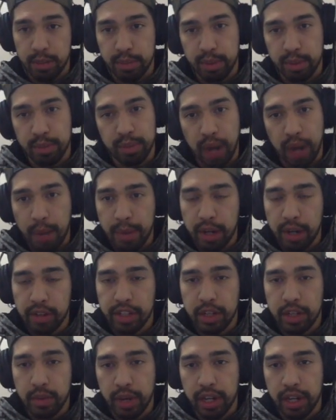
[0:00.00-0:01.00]
But primarily,
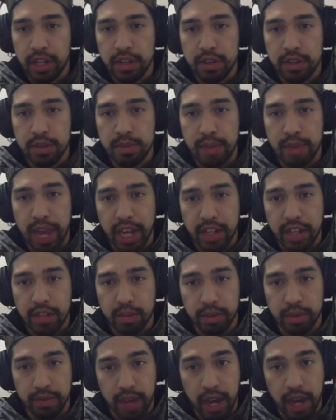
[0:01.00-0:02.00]
you want to use max
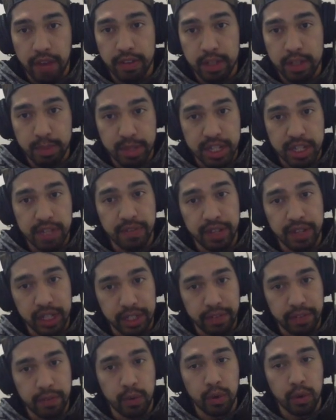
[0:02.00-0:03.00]
revive
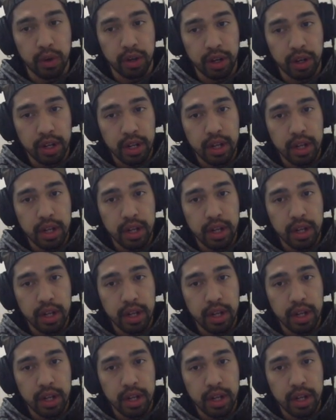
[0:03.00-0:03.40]
specifically for